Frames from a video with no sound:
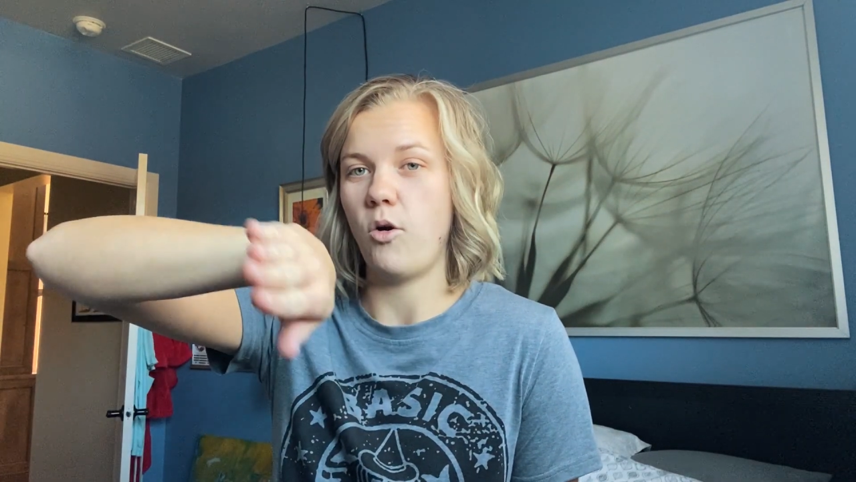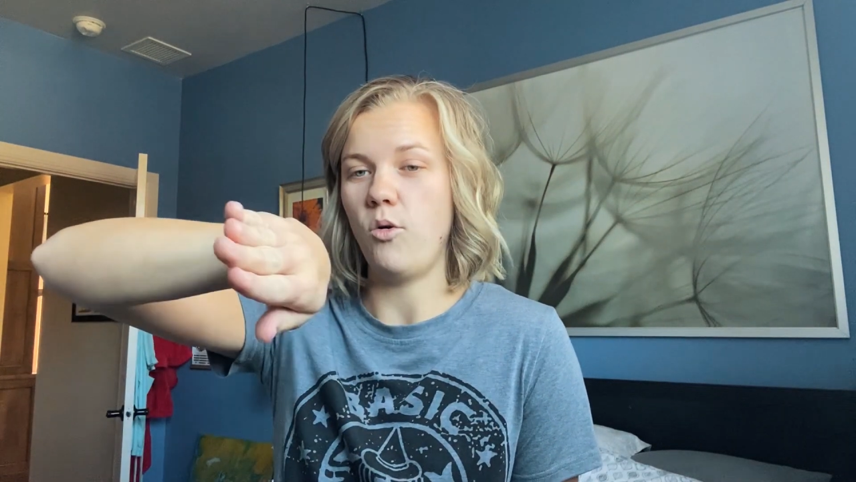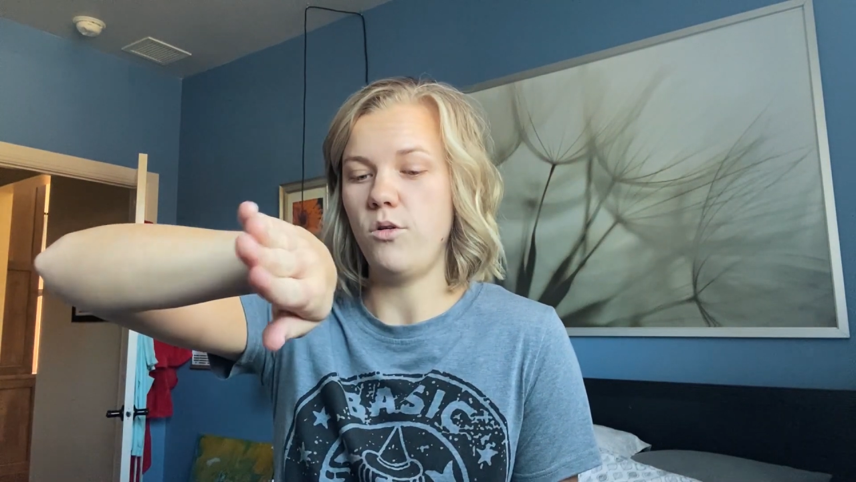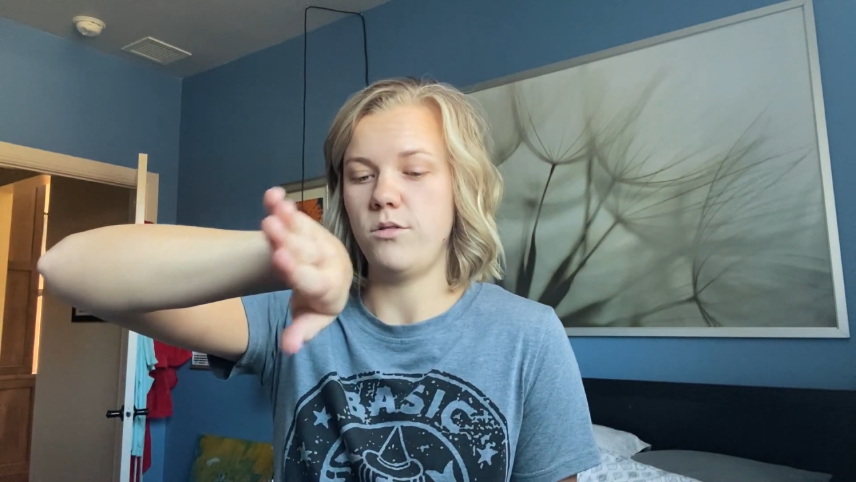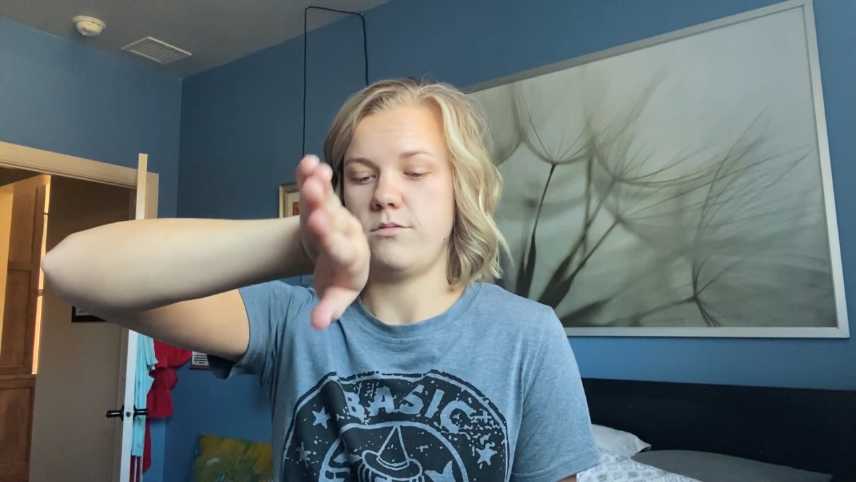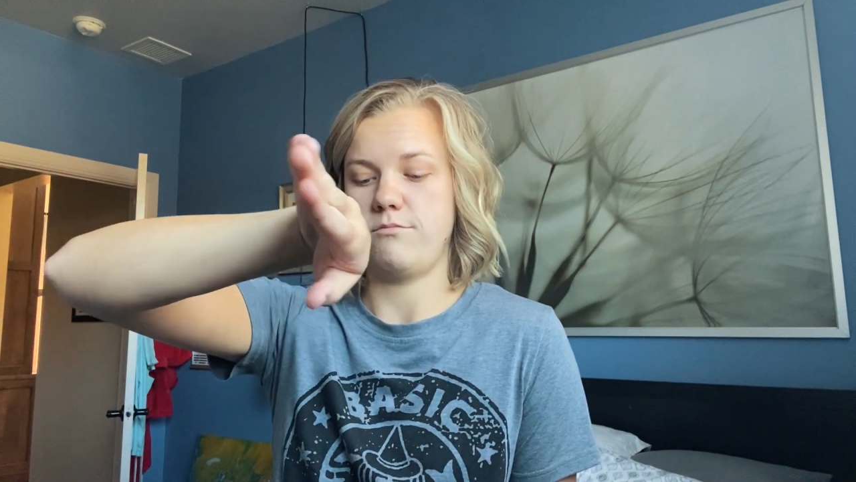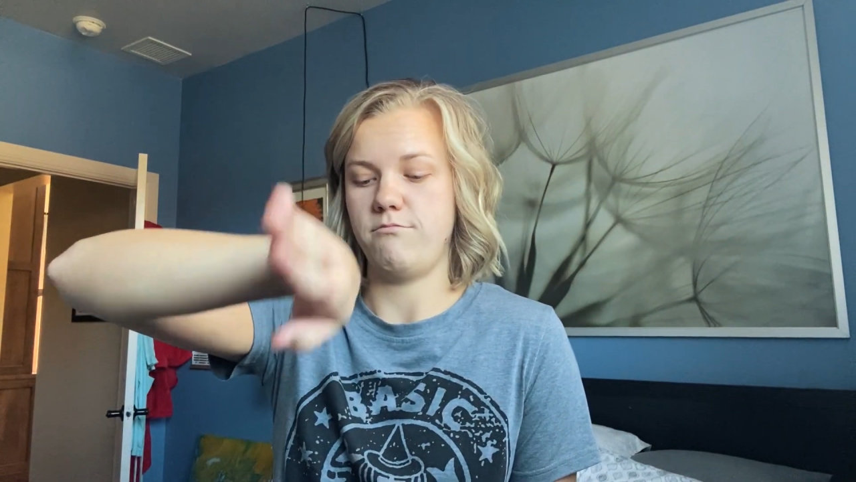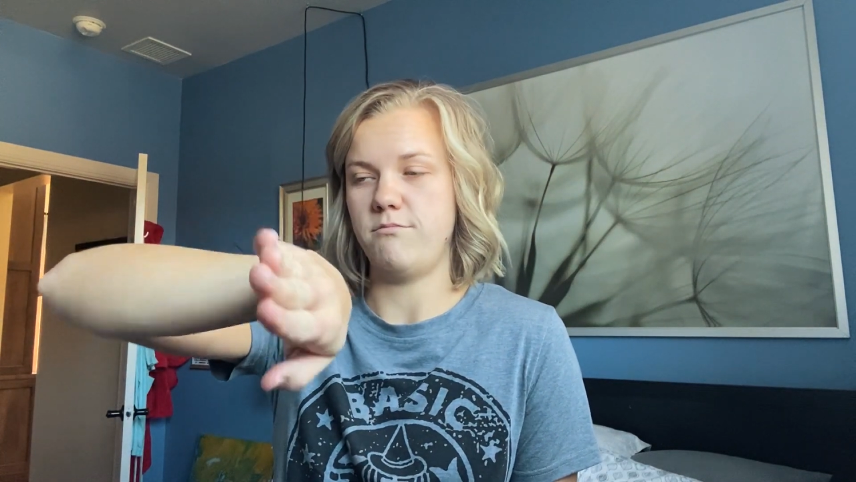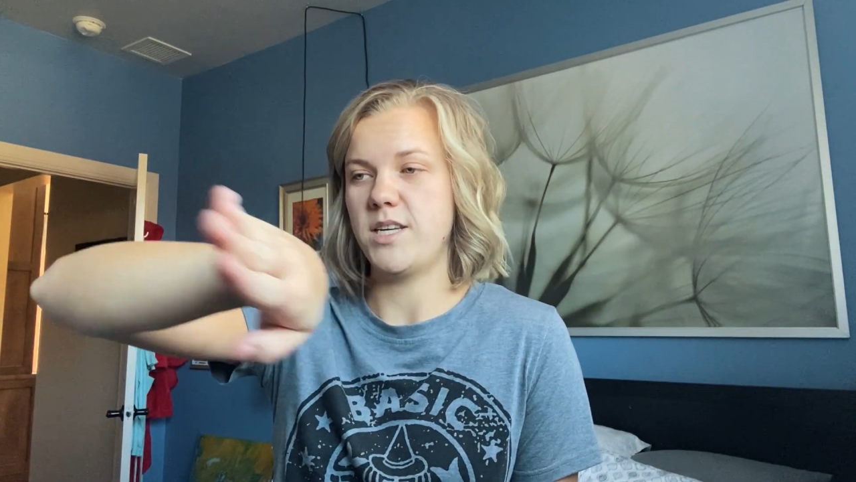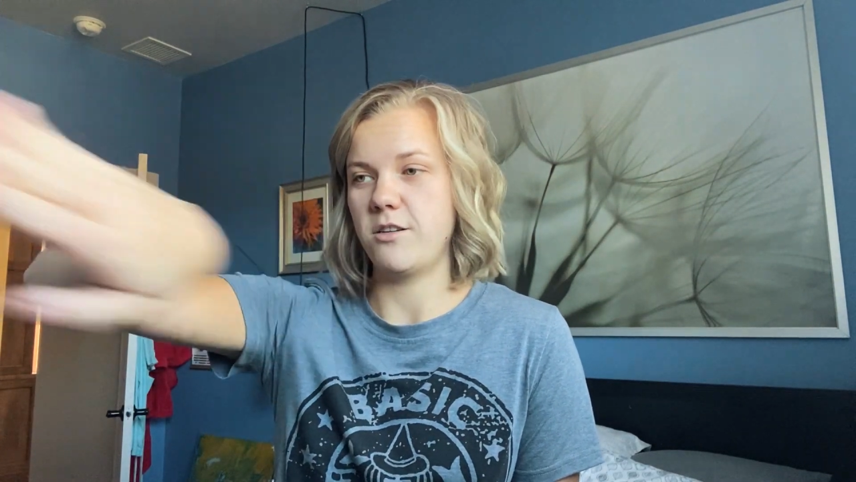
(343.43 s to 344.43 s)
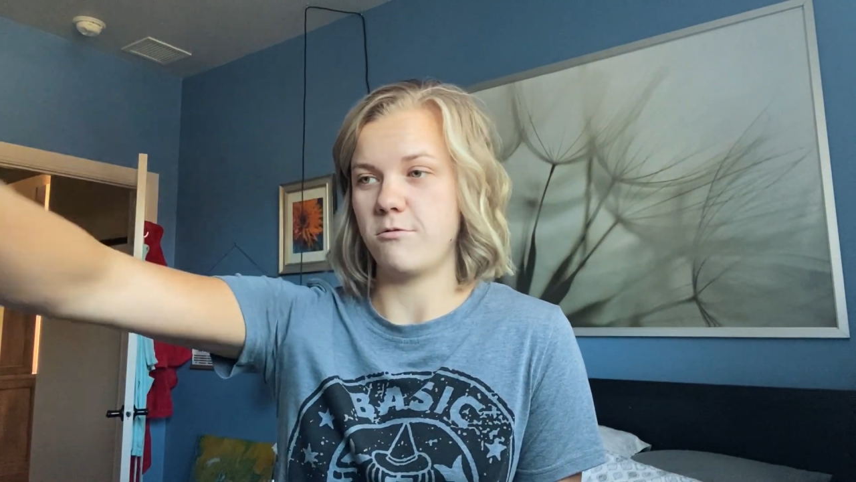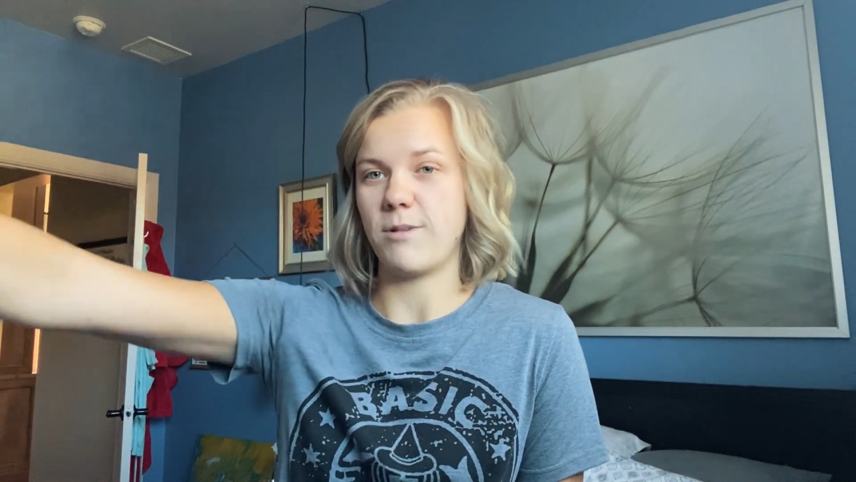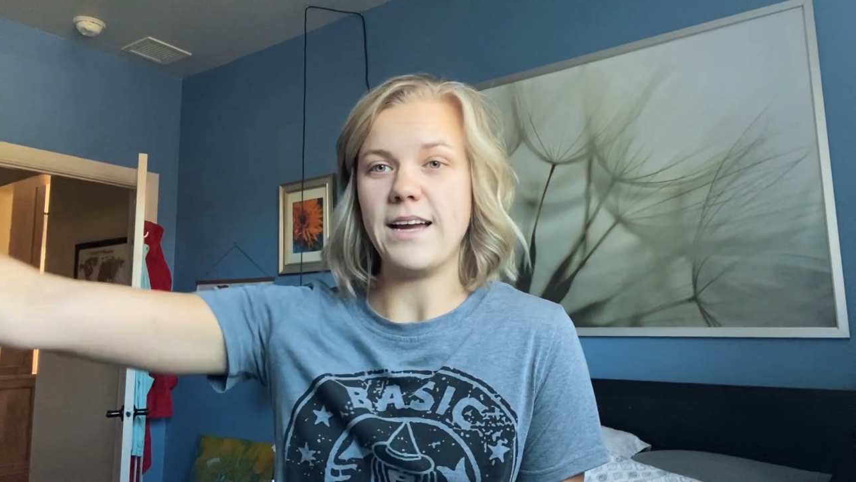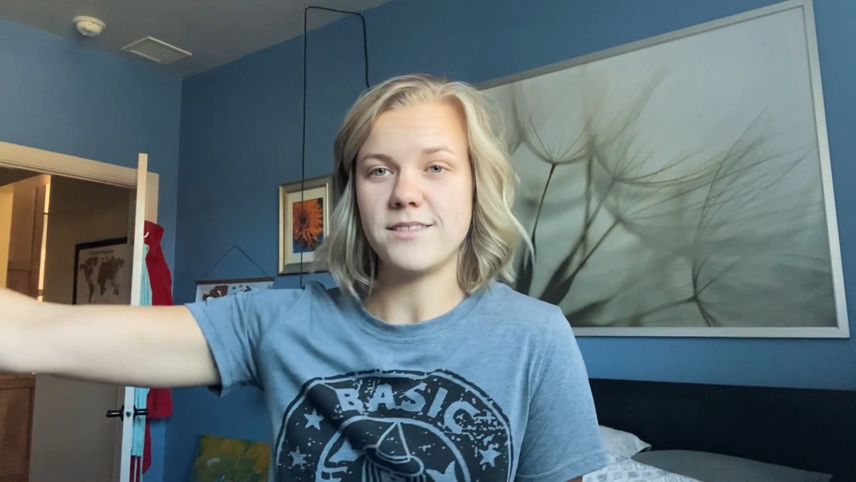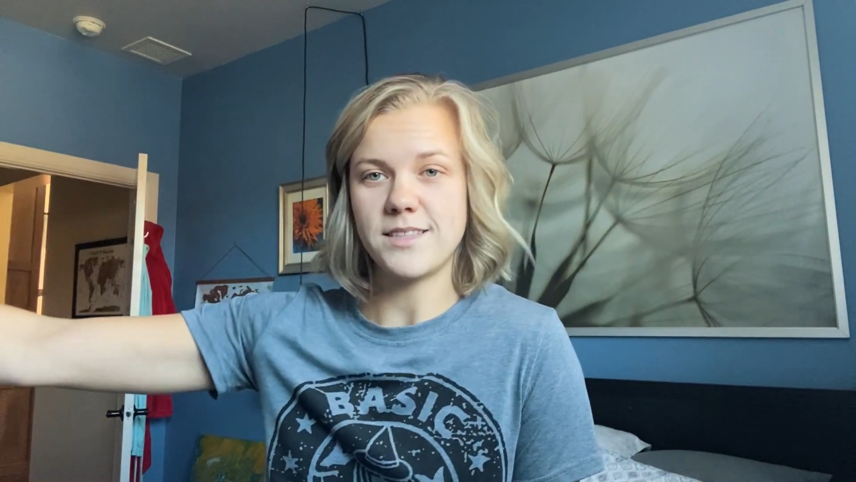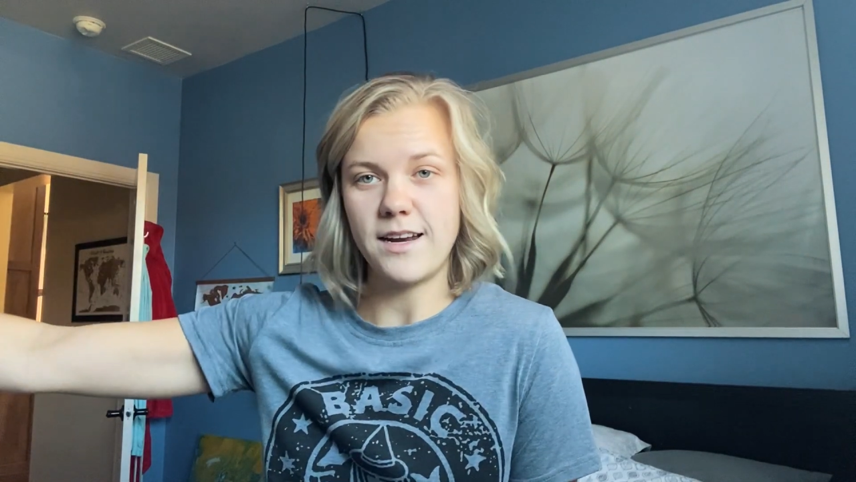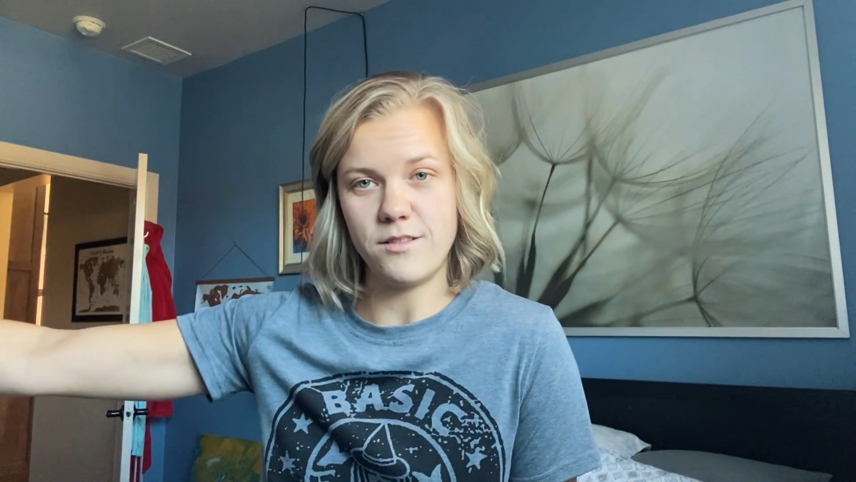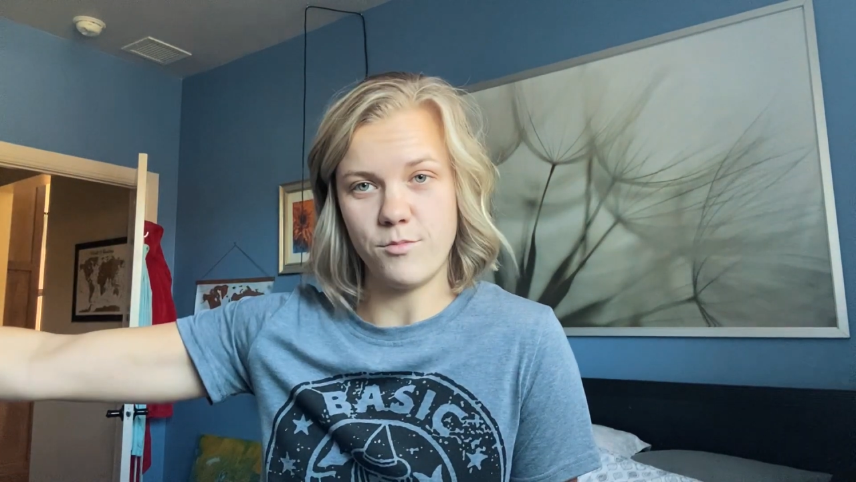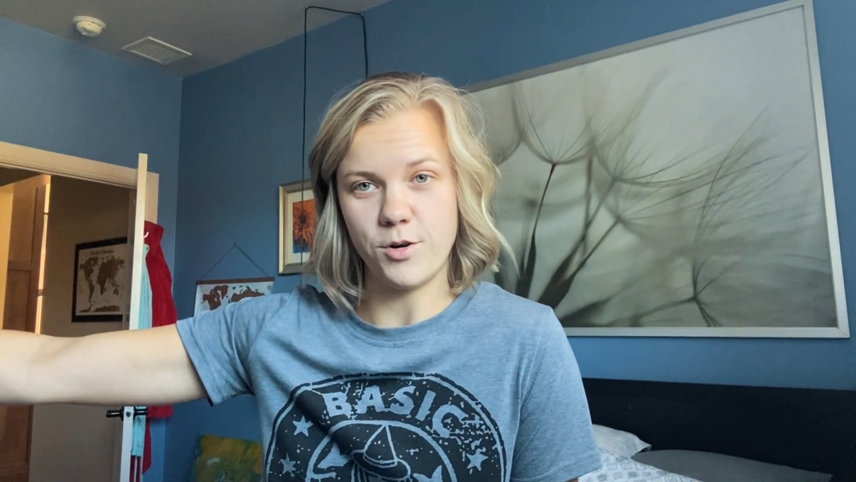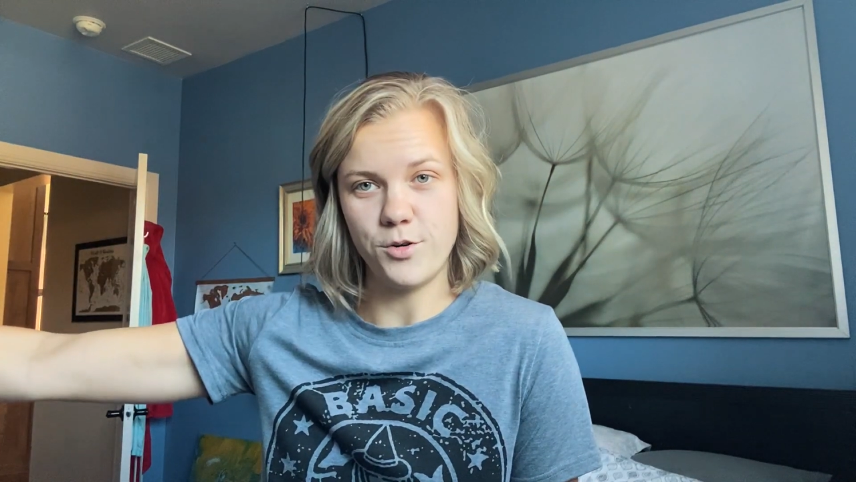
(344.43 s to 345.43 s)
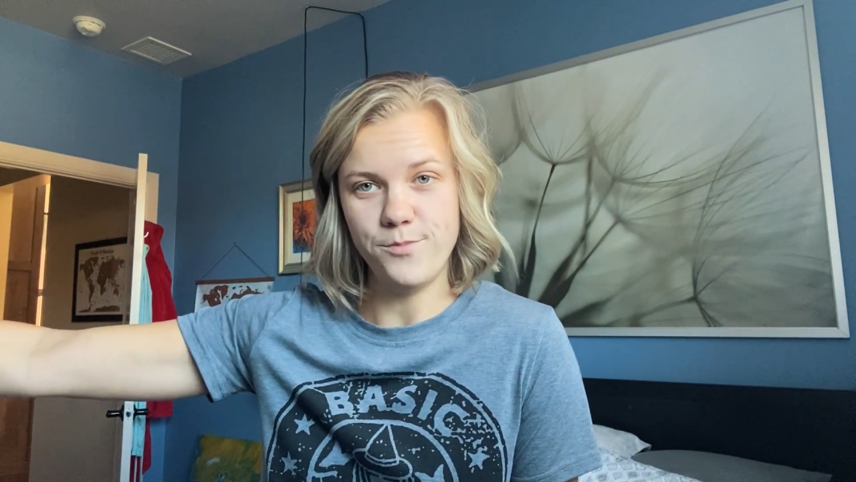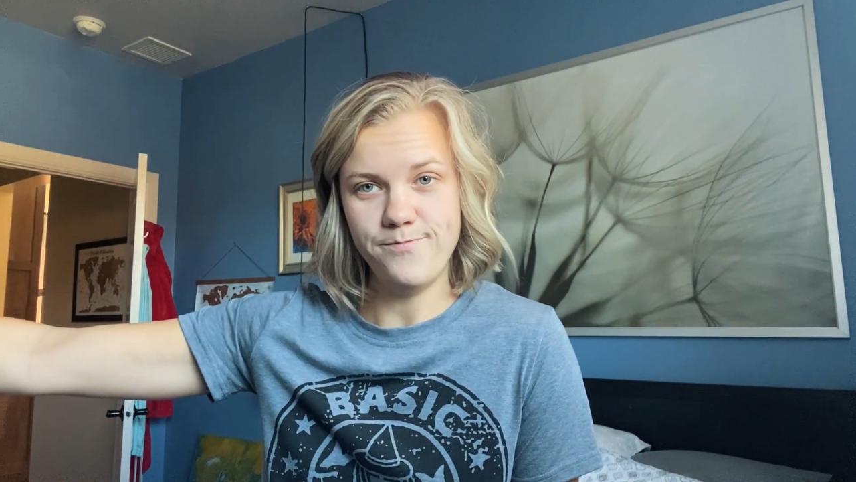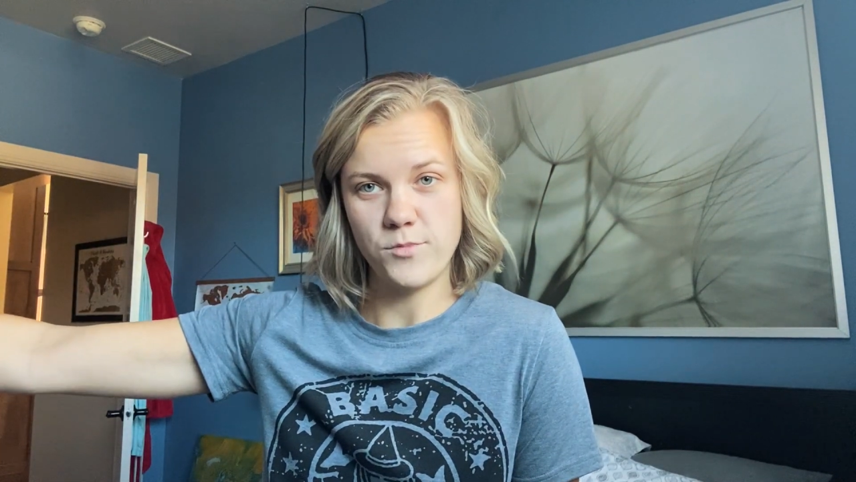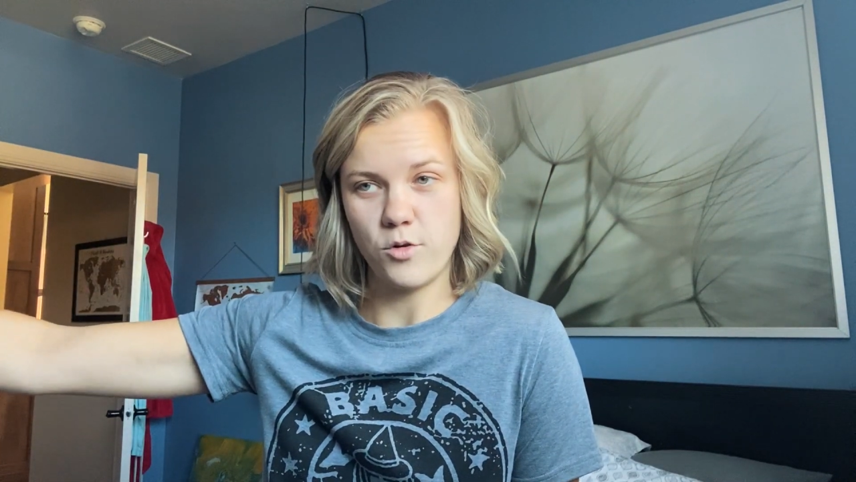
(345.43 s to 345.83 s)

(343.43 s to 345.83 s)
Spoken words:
whole middle right side of the room,